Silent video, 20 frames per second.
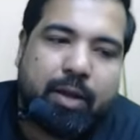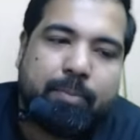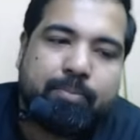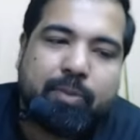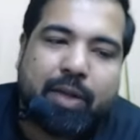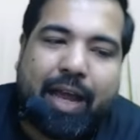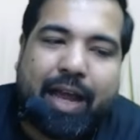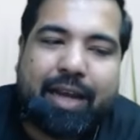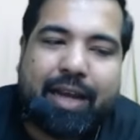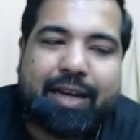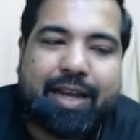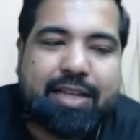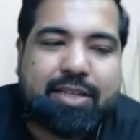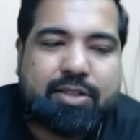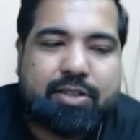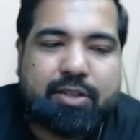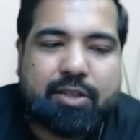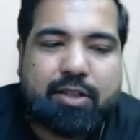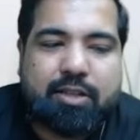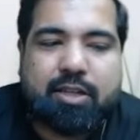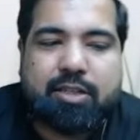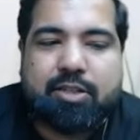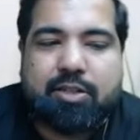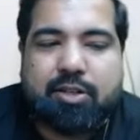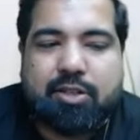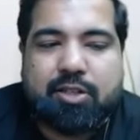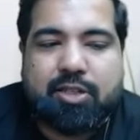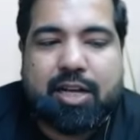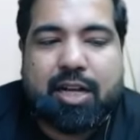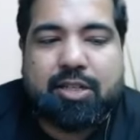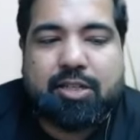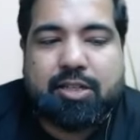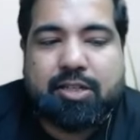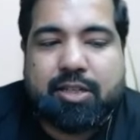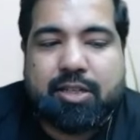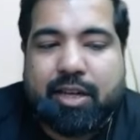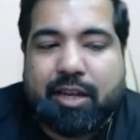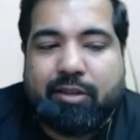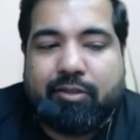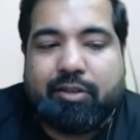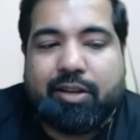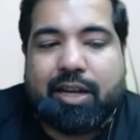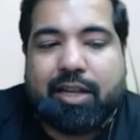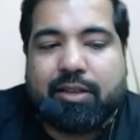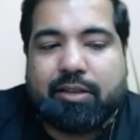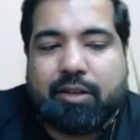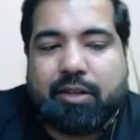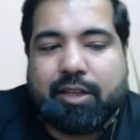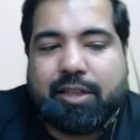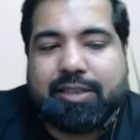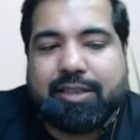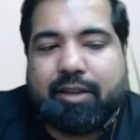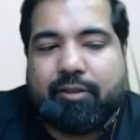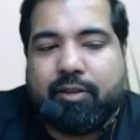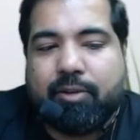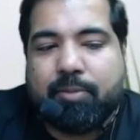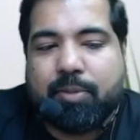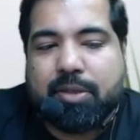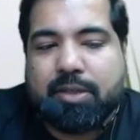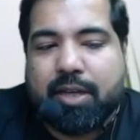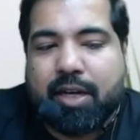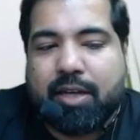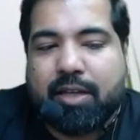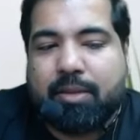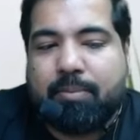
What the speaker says: And guys, here the surcharge is never at 37%.